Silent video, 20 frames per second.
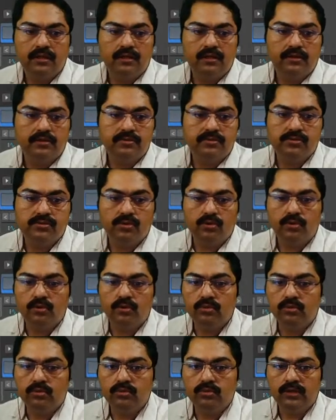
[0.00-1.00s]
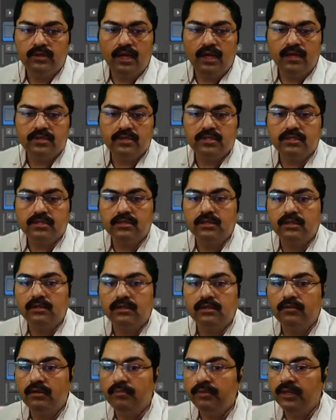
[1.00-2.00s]
So next
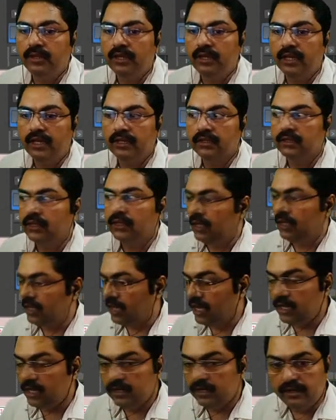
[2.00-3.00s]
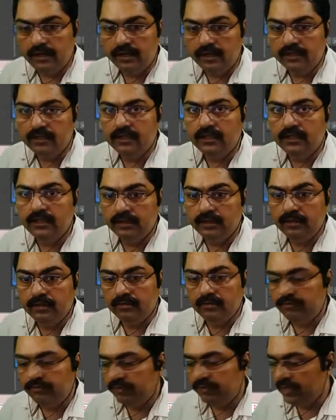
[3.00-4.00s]
will be like, I'll delete the
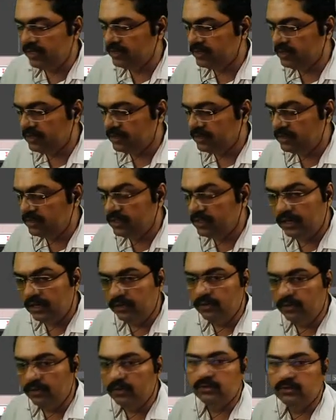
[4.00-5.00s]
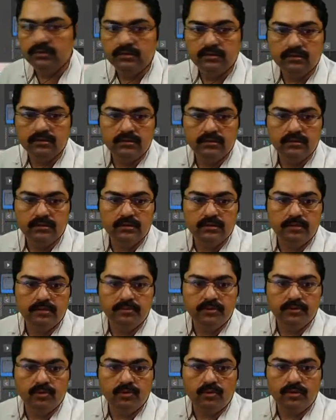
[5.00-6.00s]
faces, then you come
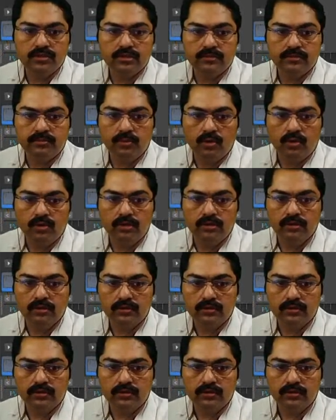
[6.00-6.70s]
towards the border.